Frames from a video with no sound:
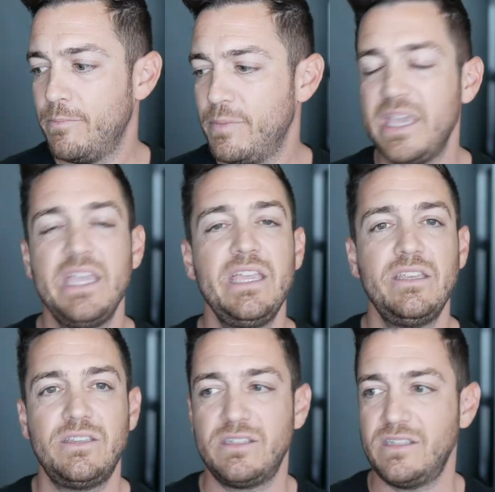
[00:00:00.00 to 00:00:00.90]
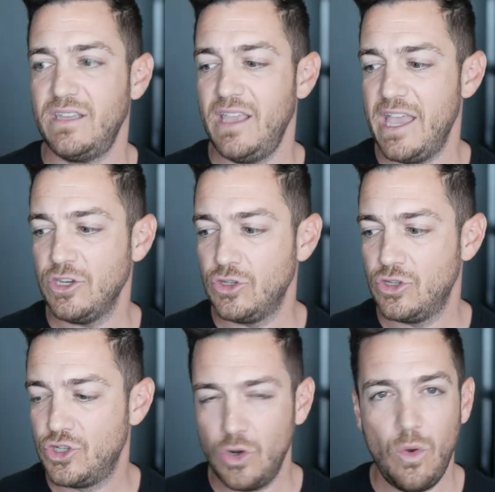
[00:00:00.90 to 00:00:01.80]
peace and
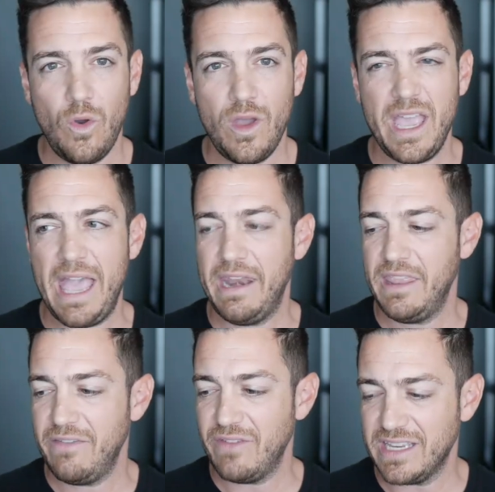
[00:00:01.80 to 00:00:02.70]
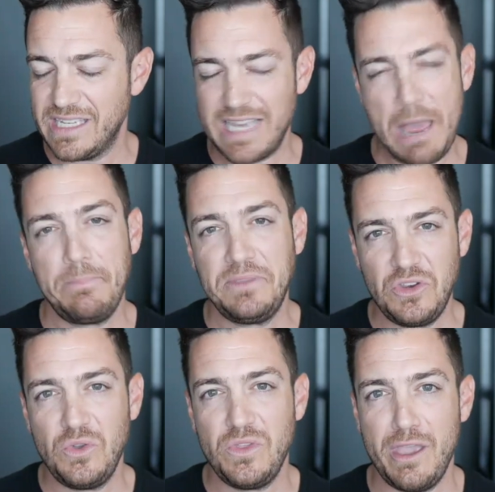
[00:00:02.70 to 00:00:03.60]
joy and they've
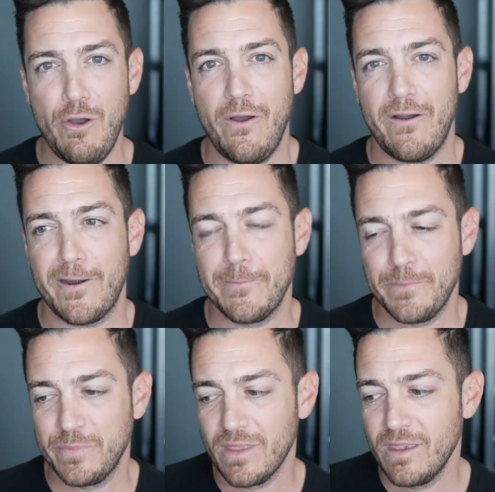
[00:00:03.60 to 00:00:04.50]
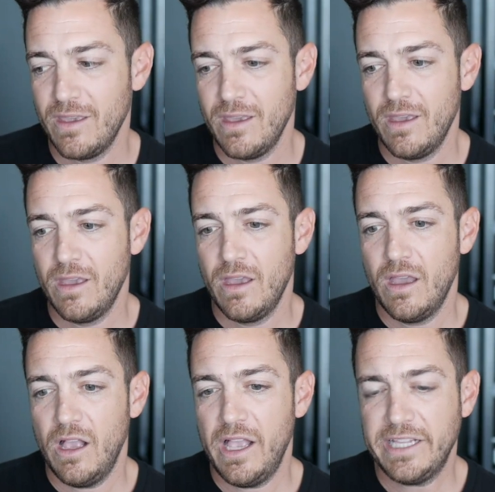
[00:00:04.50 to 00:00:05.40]
accepted who they are,
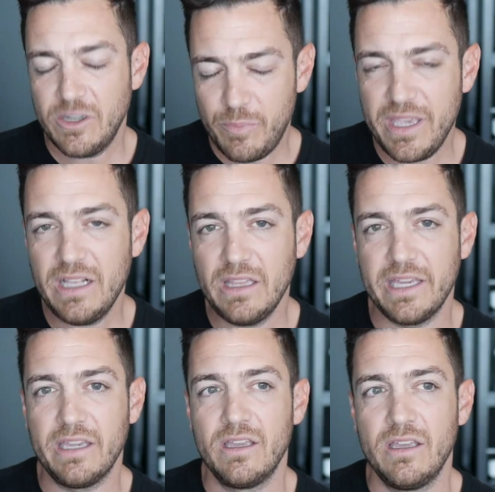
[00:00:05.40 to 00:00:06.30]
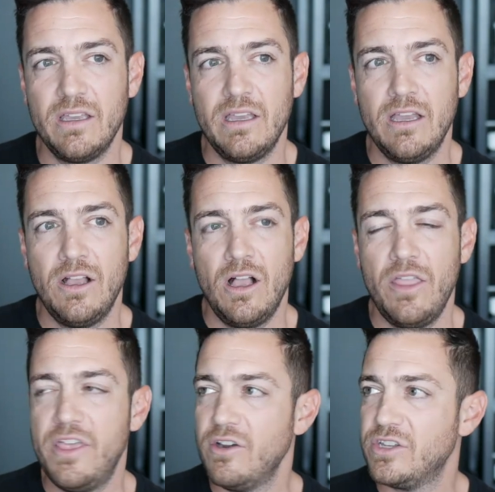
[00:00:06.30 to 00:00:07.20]
it's appealing.
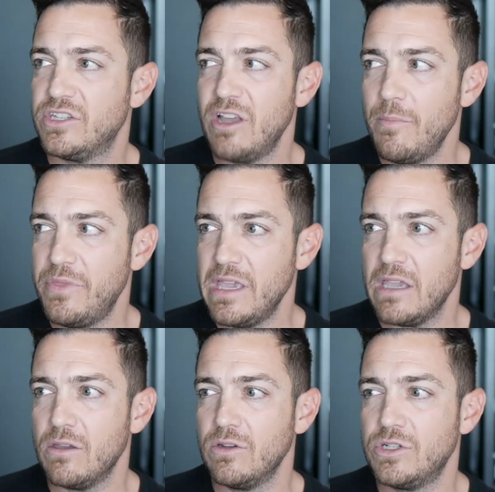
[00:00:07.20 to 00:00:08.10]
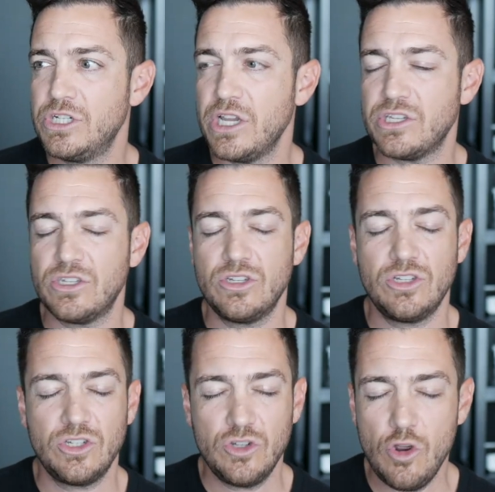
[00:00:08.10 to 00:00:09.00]
There's something just
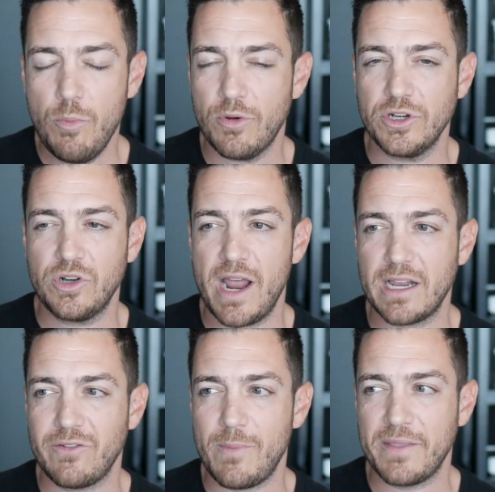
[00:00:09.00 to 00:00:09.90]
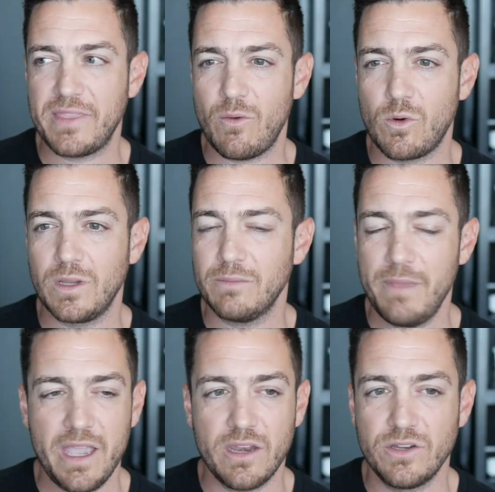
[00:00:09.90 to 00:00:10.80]
super attractive about that where we're like,
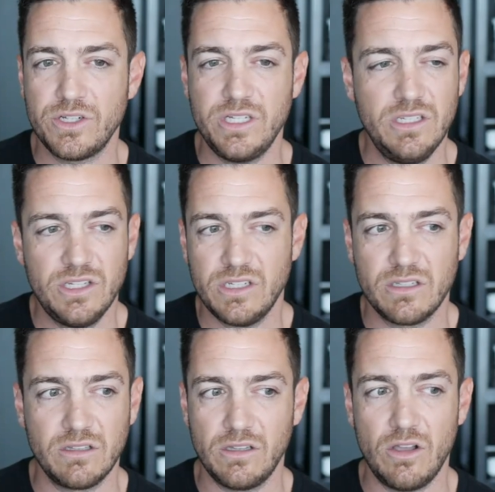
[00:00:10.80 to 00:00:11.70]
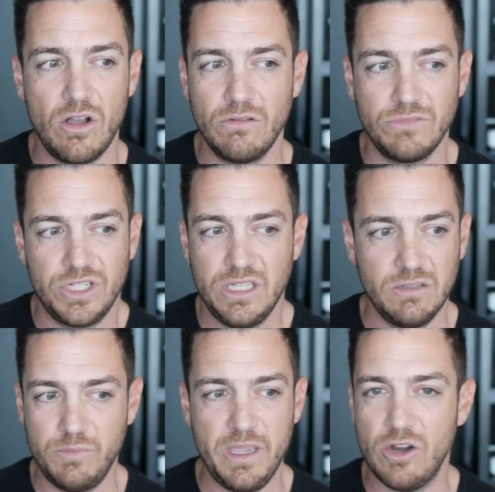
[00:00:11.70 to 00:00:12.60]
man, she's
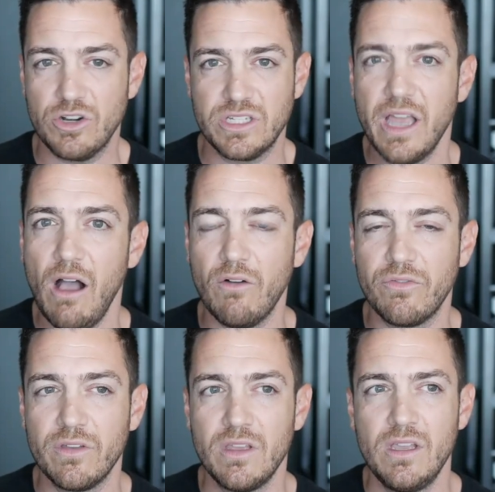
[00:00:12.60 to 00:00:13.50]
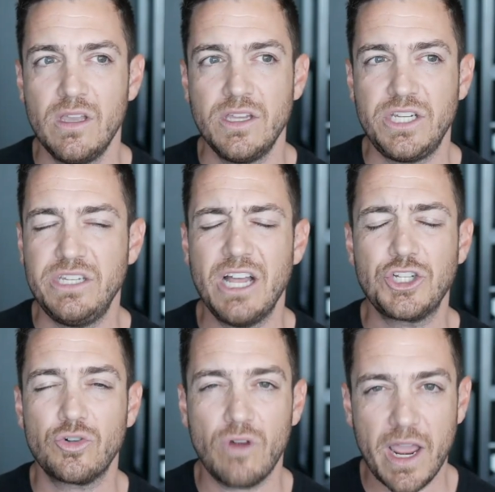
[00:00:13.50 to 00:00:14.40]
being herself. She's not
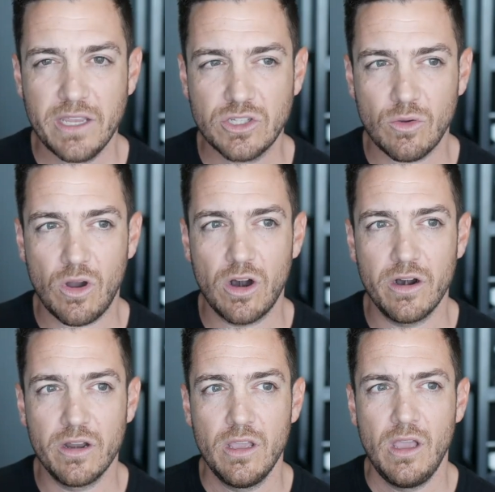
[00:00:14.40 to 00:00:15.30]
trying so hard.